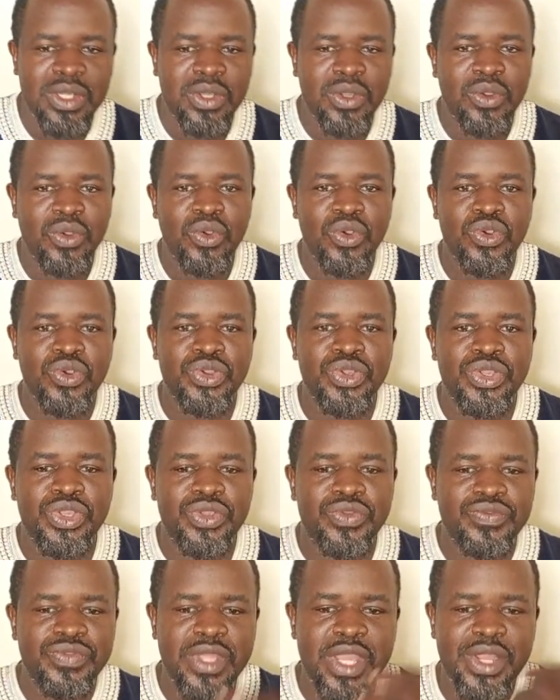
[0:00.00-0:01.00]
Or
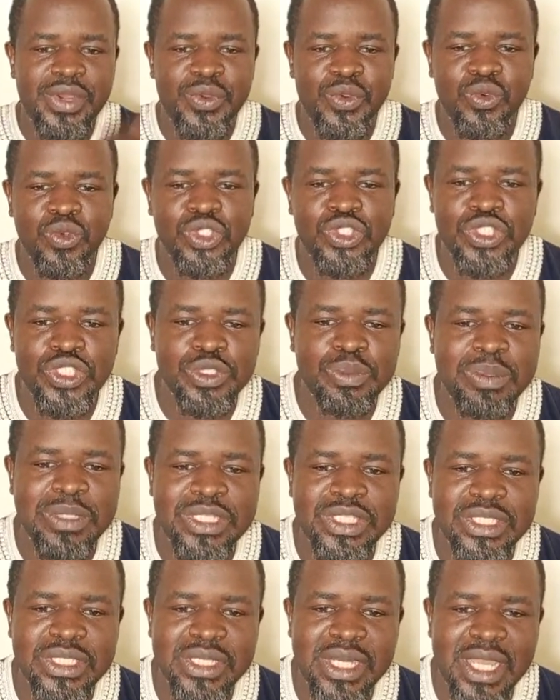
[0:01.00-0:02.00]
if there are no questions,
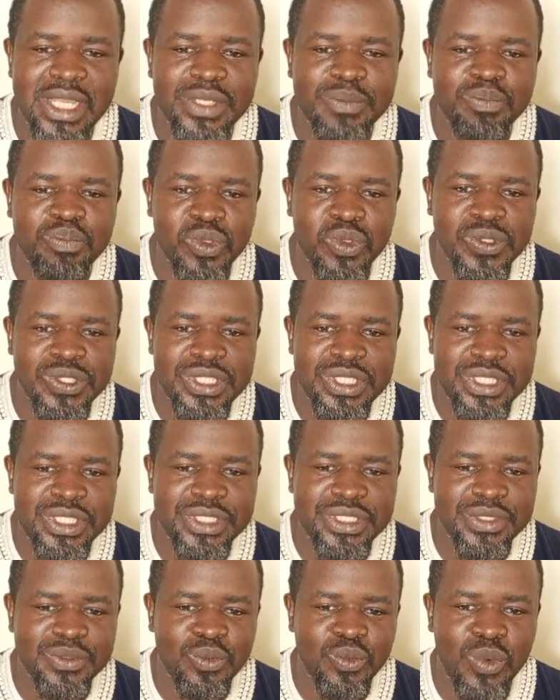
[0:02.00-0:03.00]
please write
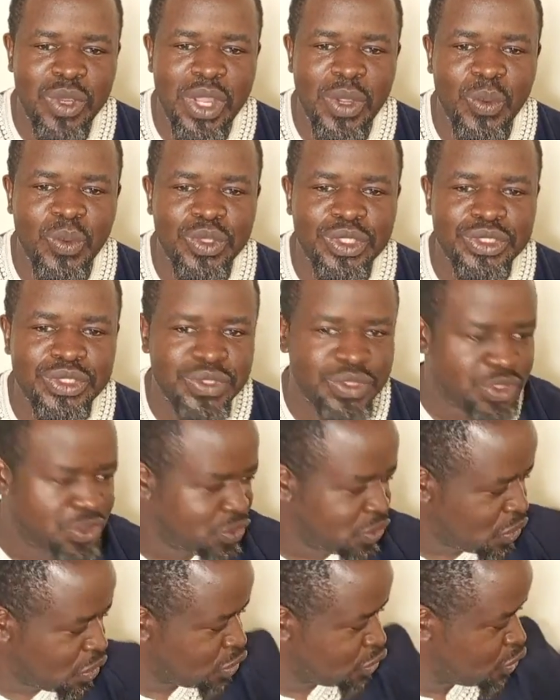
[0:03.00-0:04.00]
proceed. We are going to
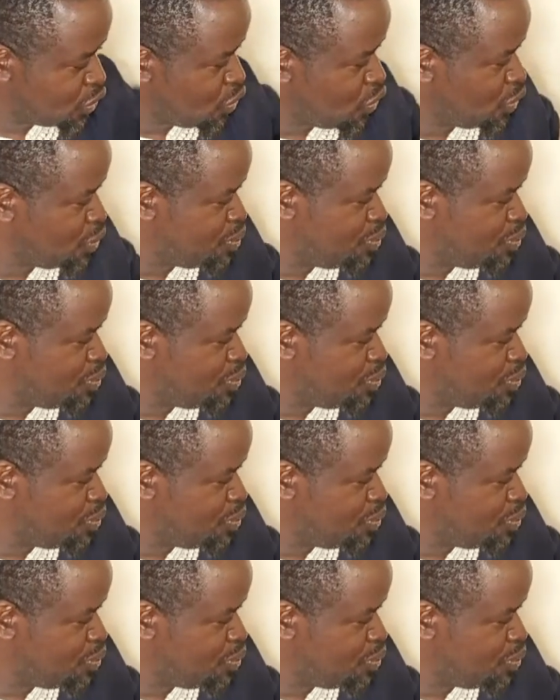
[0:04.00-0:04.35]
discuss